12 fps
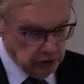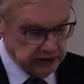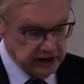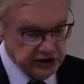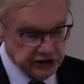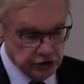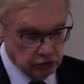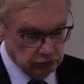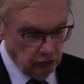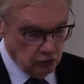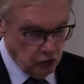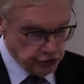Well, this is, uh,
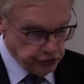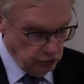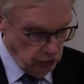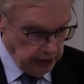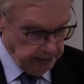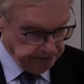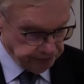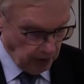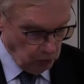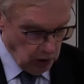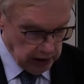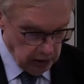of course, only
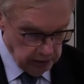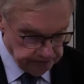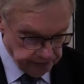one